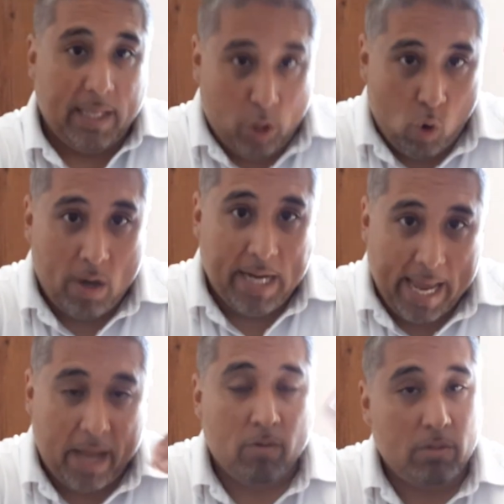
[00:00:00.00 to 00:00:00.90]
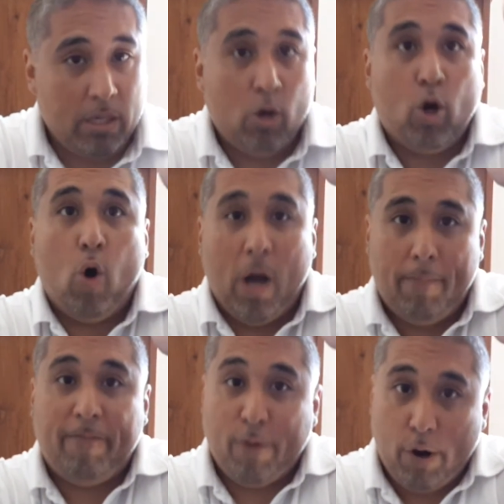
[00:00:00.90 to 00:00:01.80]
going down, they'll go
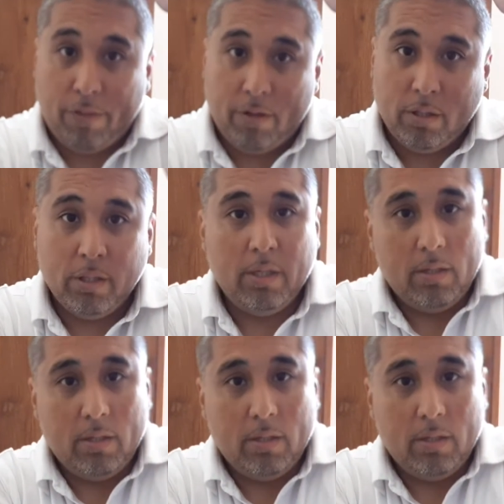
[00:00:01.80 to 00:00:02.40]
up further,